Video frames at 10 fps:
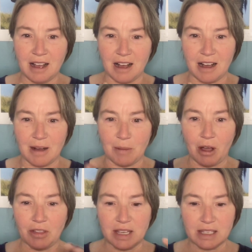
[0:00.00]
Um,
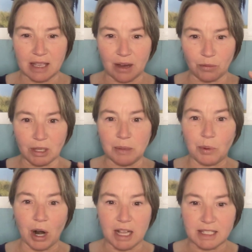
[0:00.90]
all these like really
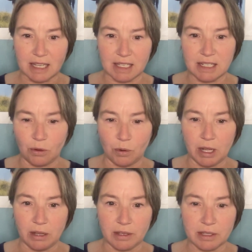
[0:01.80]
processed
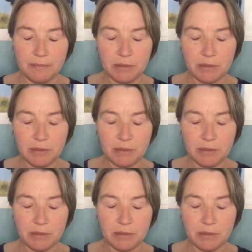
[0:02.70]
oils.